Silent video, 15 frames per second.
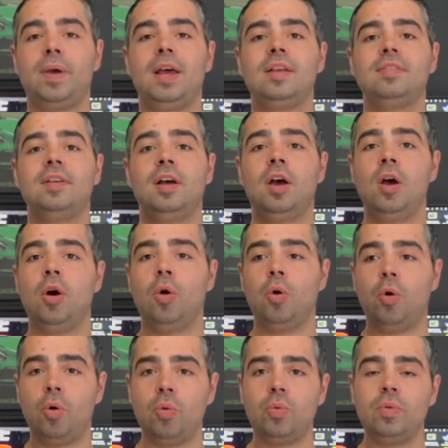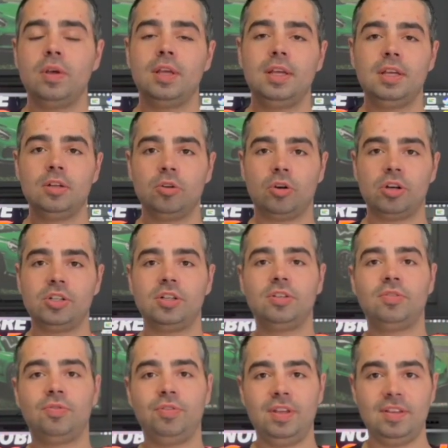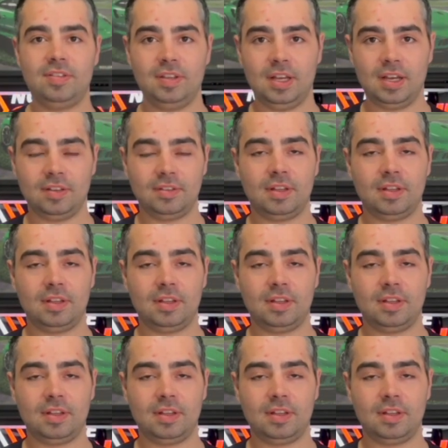at parts distributor, or at physical stores, okay?